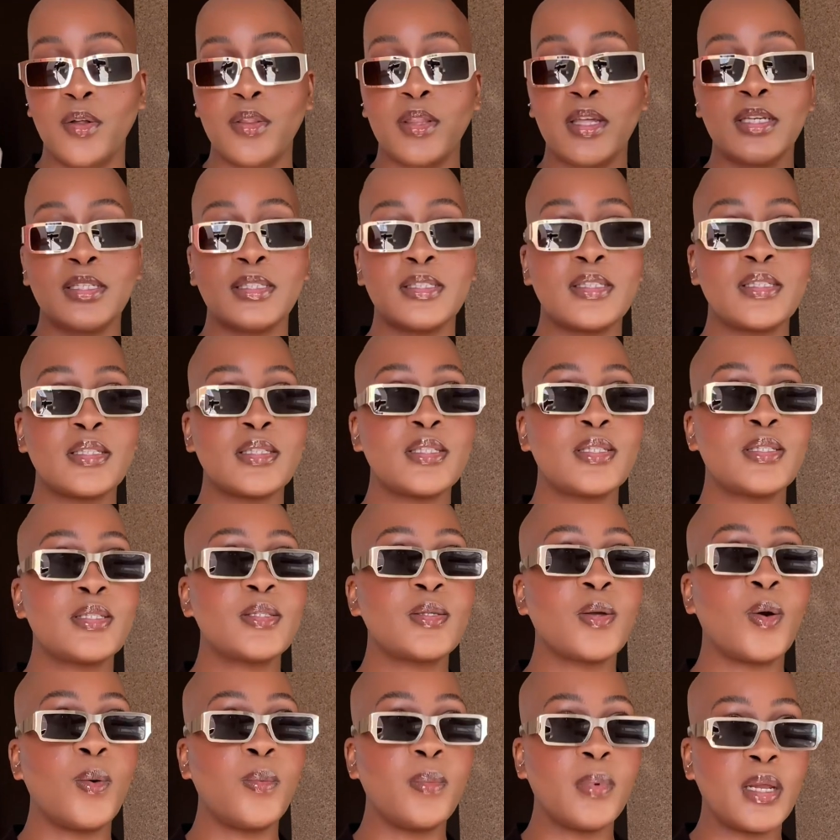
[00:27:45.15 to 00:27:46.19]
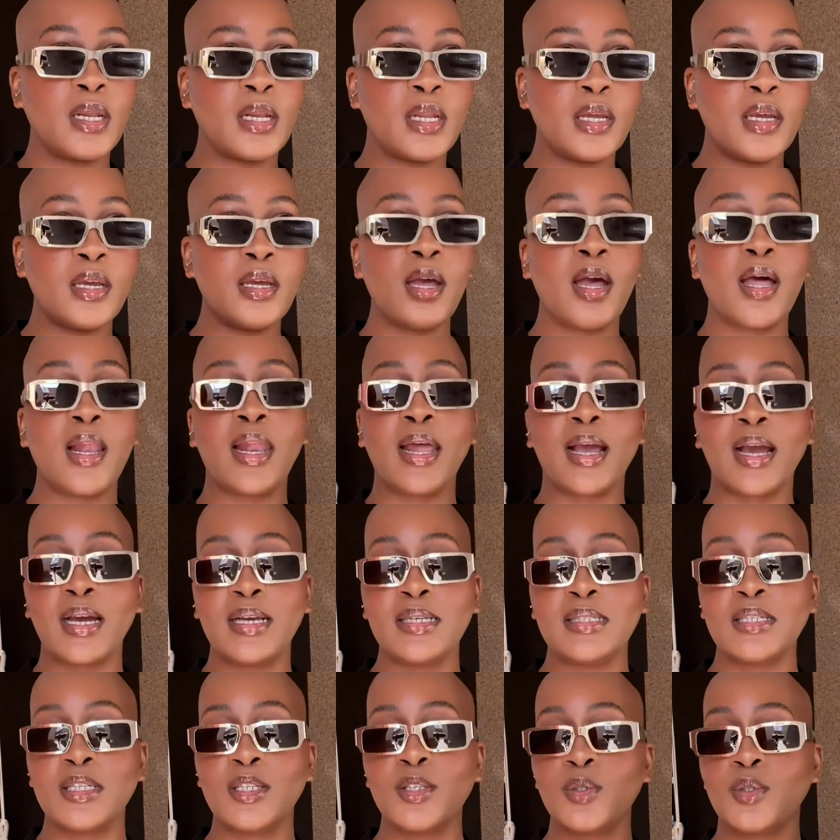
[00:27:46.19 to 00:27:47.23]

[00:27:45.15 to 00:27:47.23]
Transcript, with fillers: There's so many, like I said,